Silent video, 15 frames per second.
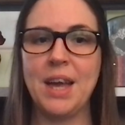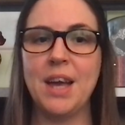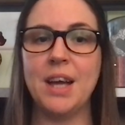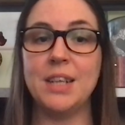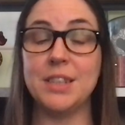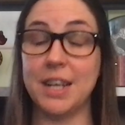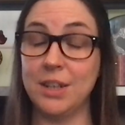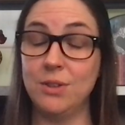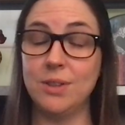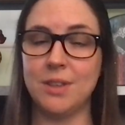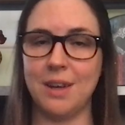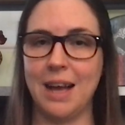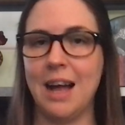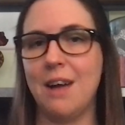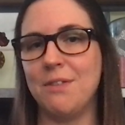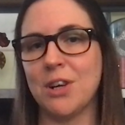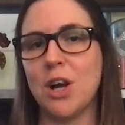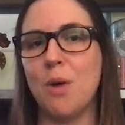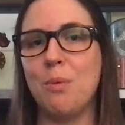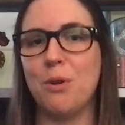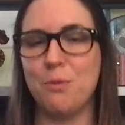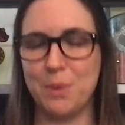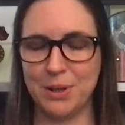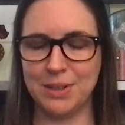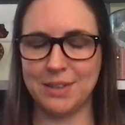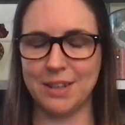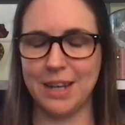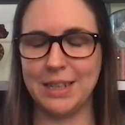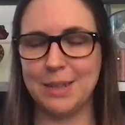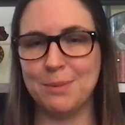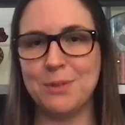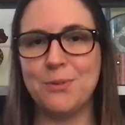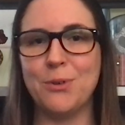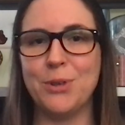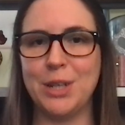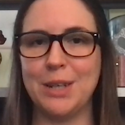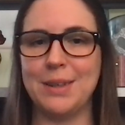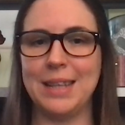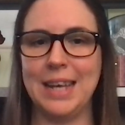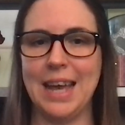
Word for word: And I also have a couple of bonus items for you at the